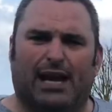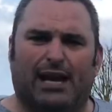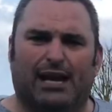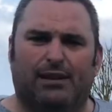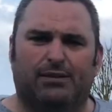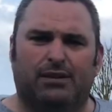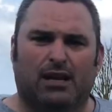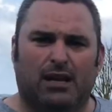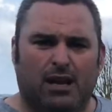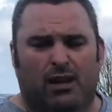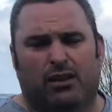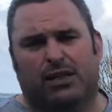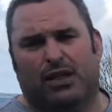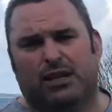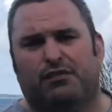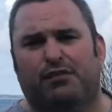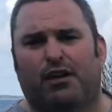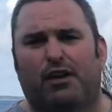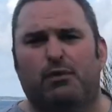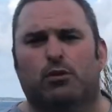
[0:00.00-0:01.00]
that.
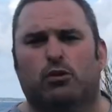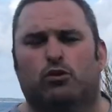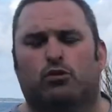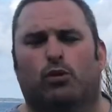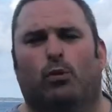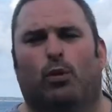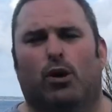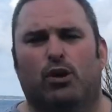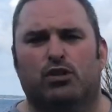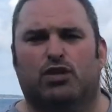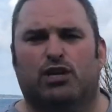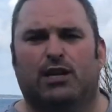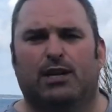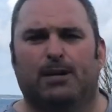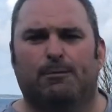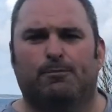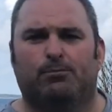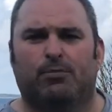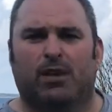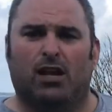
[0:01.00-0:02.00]
Thanks very much for
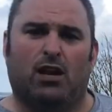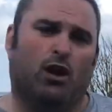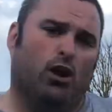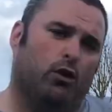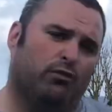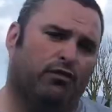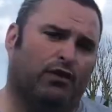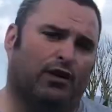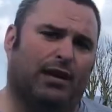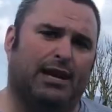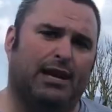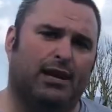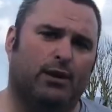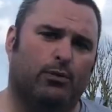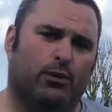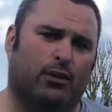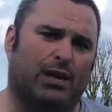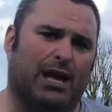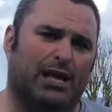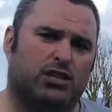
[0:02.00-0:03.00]
watching, and hopefully
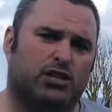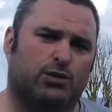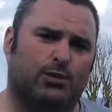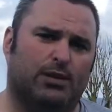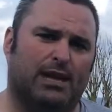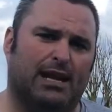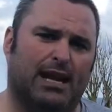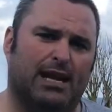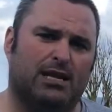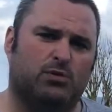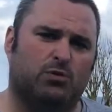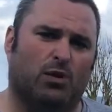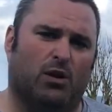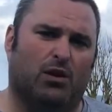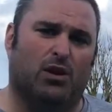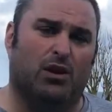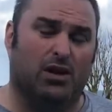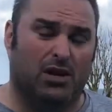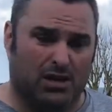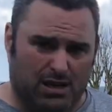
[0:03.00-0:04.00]
we'll catch you in the next
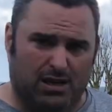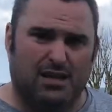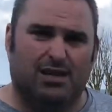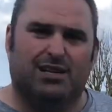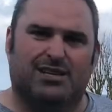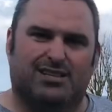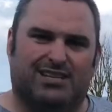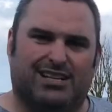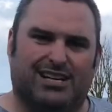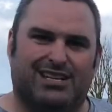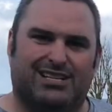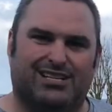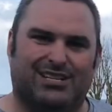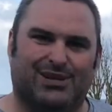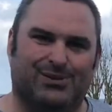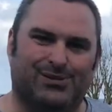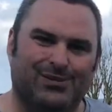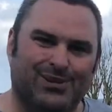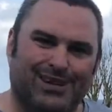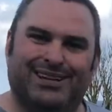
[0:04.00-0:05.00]
one. See you
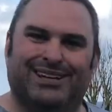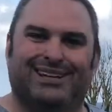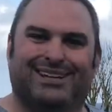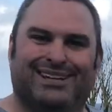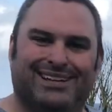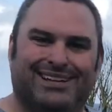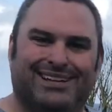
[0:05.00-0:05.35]
soon.